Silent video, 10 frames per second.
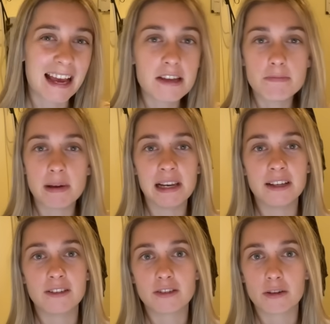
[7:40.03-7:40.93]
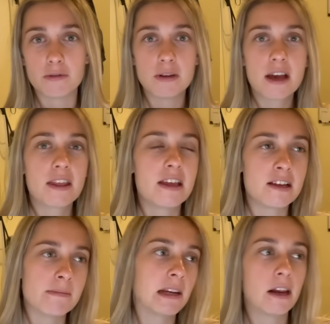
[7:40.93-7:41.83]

8 billion so they can be like,